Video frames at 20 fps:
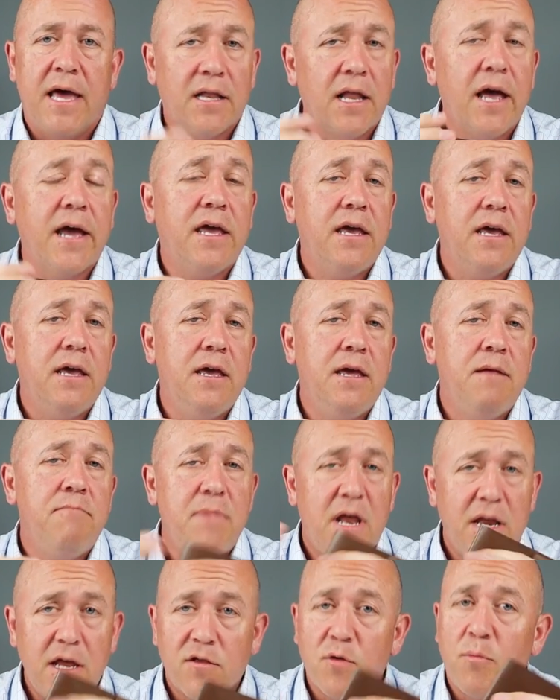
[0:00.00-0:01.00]
And like
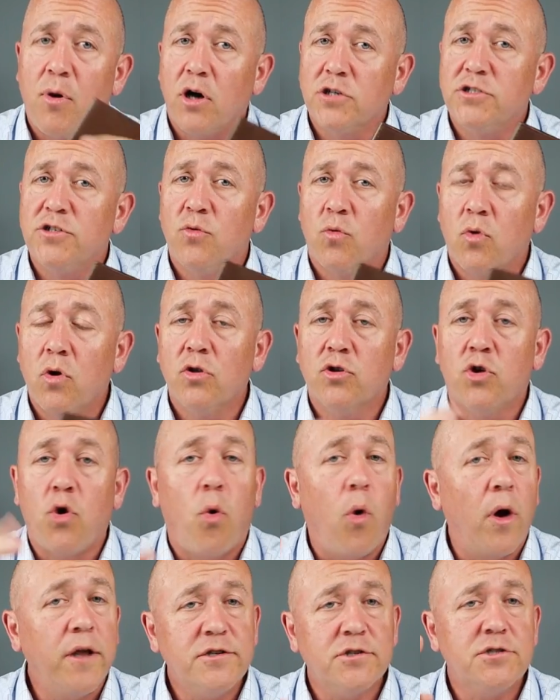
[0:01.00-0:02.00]
in many other parts of the world,
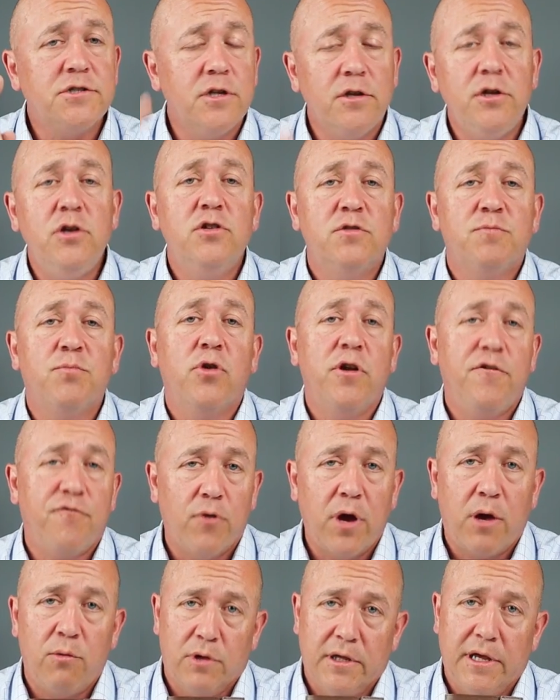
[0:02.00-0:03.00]
coins are still used pretty
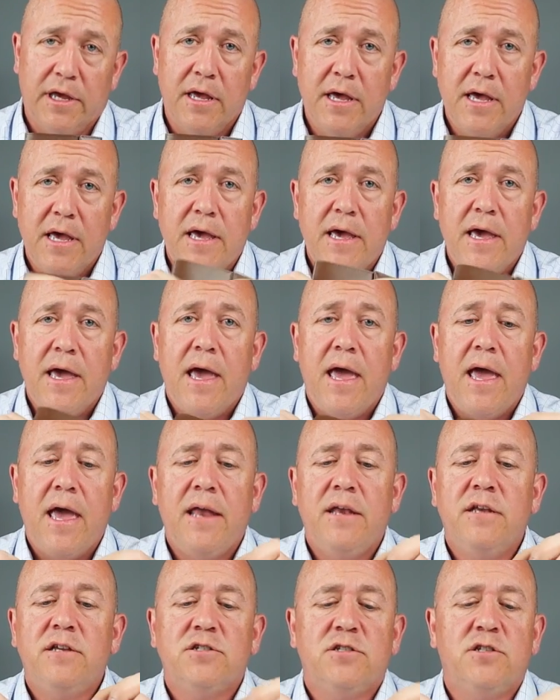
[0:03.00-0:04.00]
frequently.
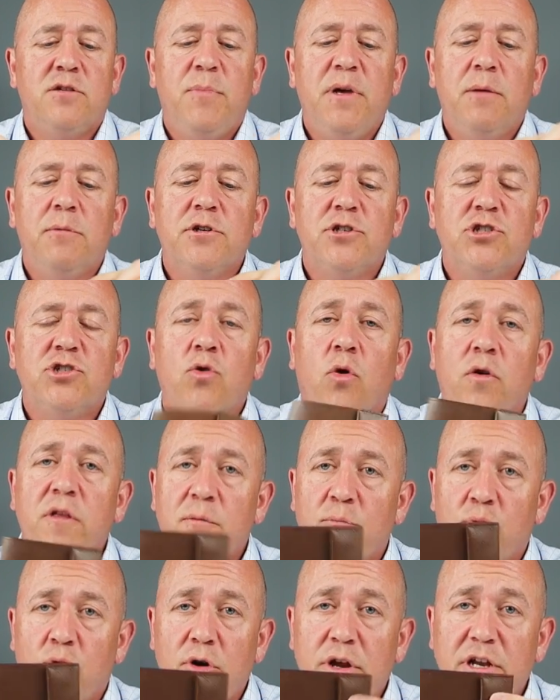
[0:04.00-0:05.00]
And to be able to store
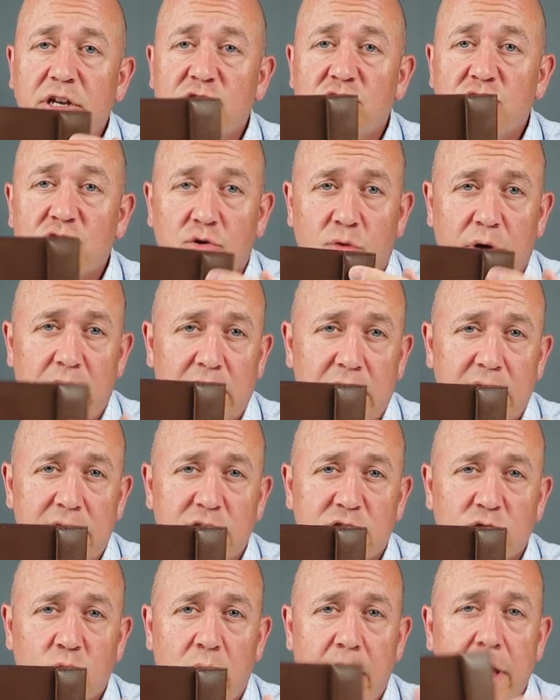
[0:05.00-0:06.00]
them pretty discreetly in
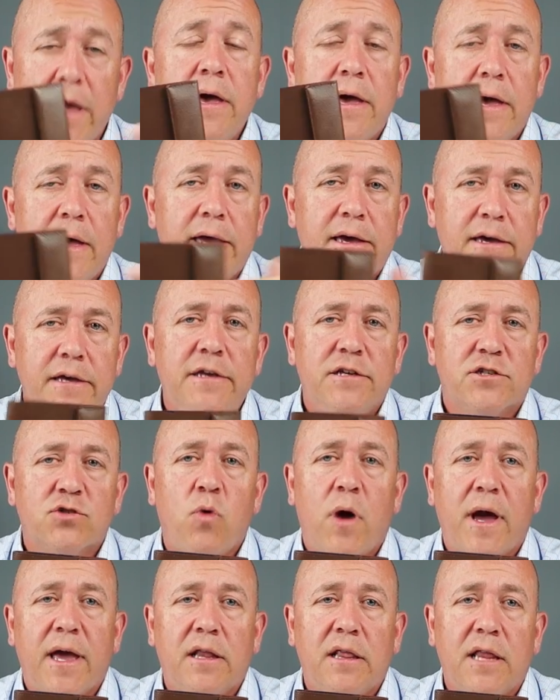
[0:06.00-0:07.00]
this way is
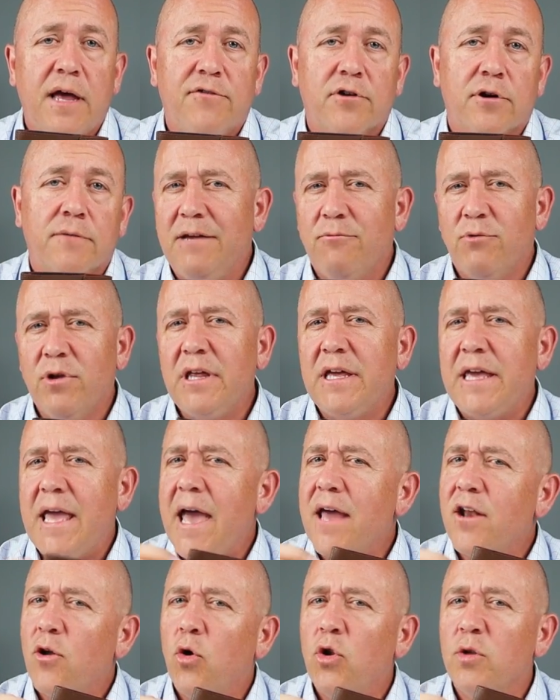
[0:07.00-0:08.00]
quite clever. It really
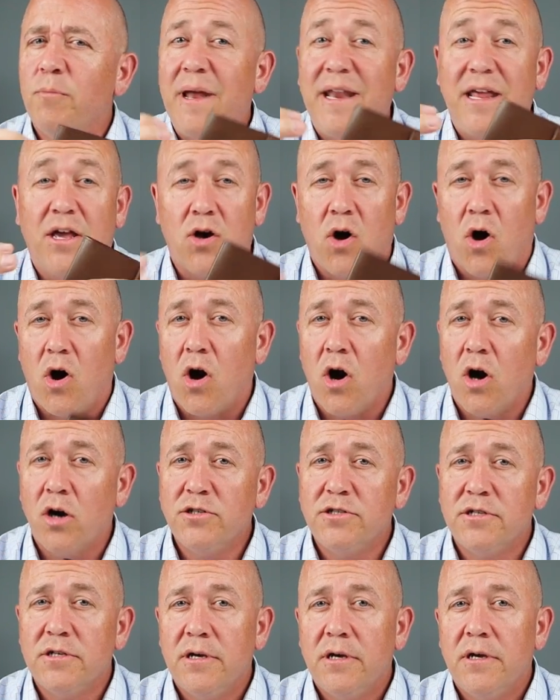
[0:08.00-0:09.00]
can't hold many
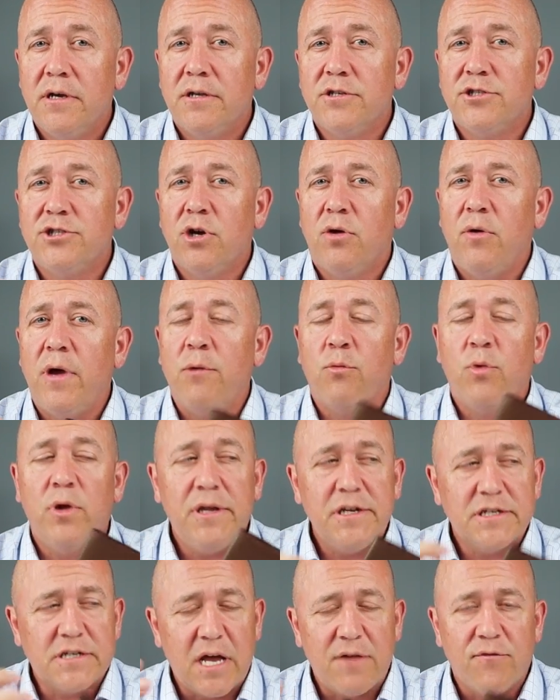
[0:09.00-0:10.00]
cards, so it
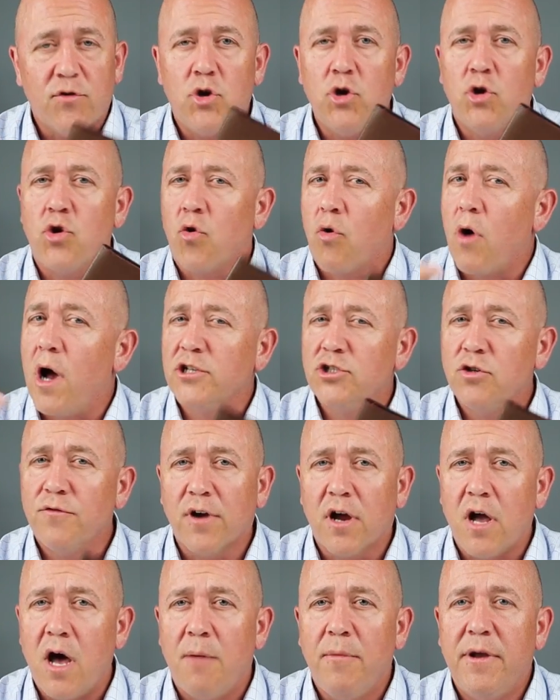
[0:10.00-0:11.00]
really is kind of a good
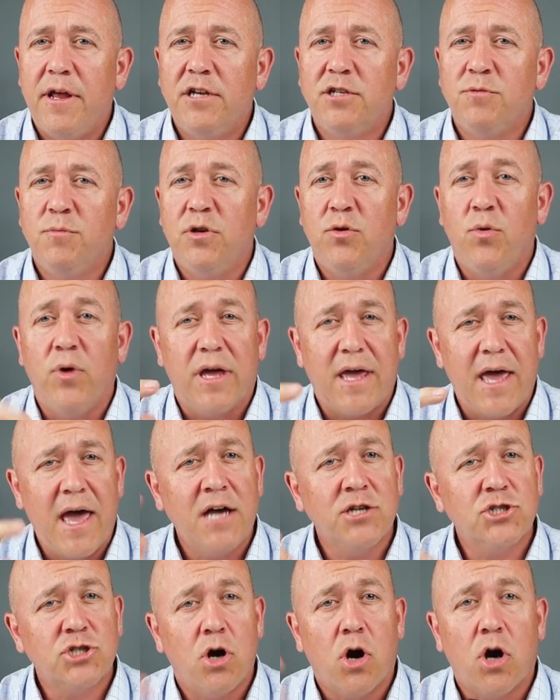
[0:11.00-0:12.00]
crossover combination between
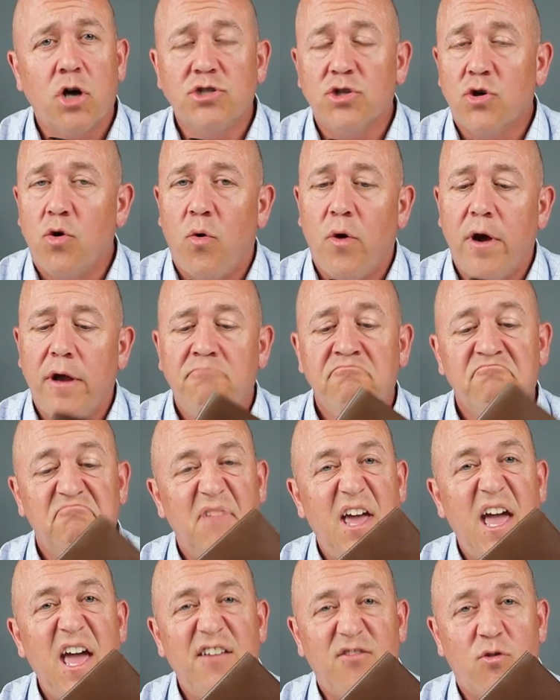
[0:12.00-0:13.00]
cash cards, coin,
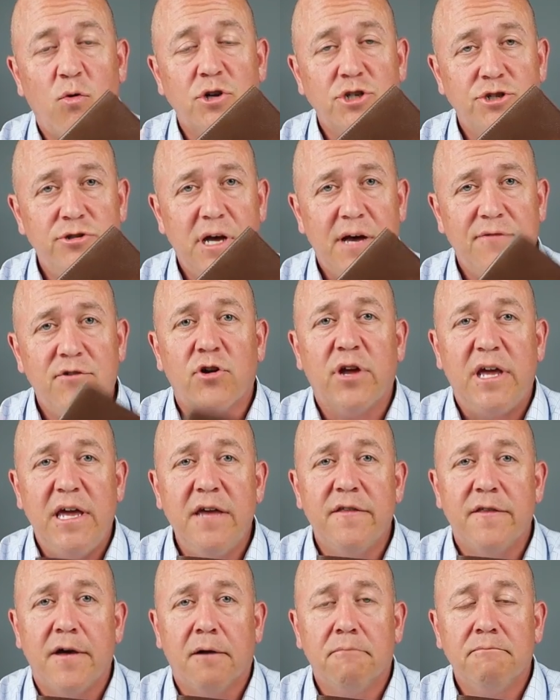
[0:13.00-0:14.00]
and of course you have your
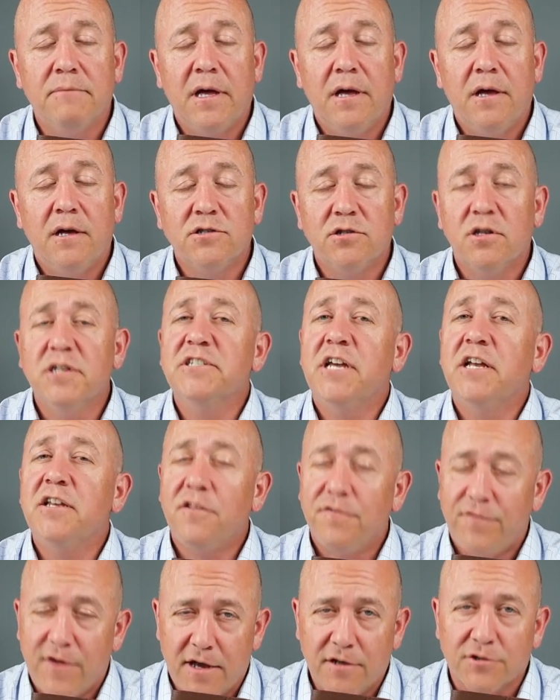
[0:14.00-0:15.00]
key in there. So let's get
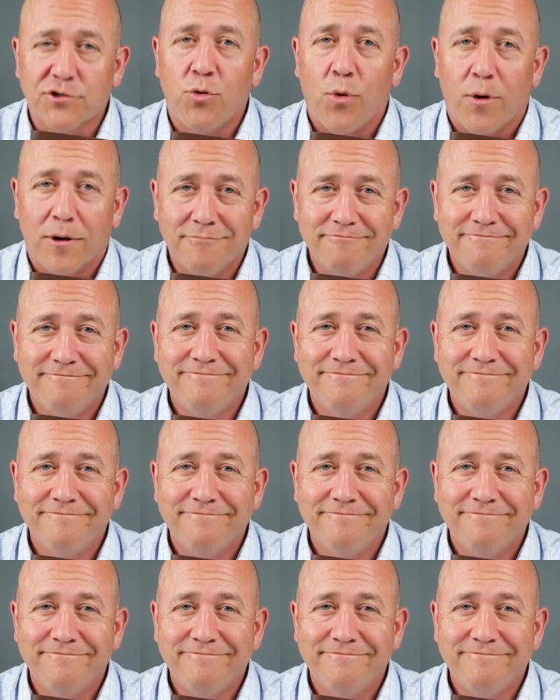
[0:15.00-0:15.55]
to the final score.